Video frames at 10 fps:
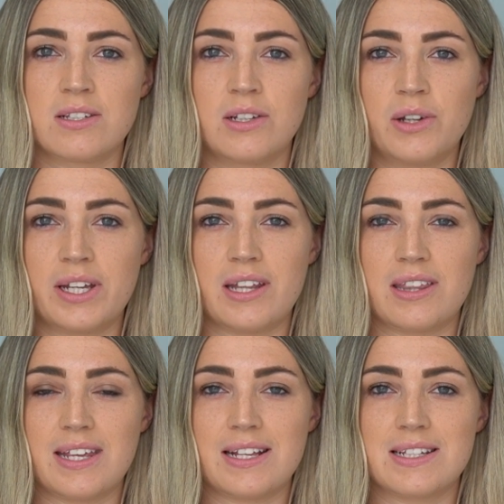So looking
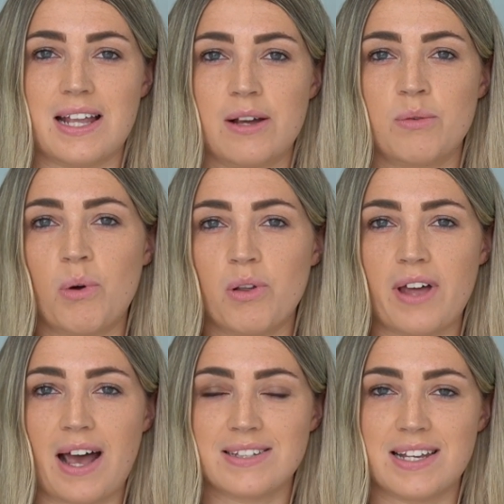at things like what
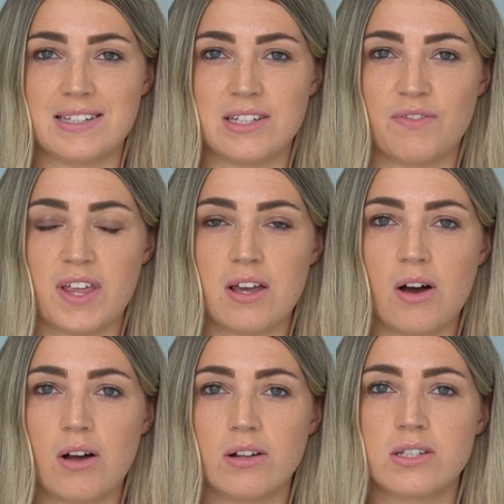other assets have they
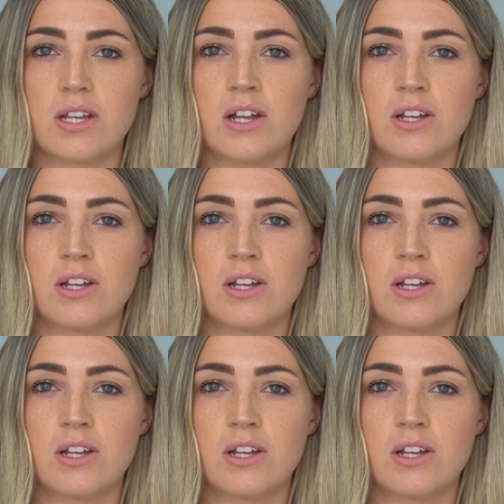got,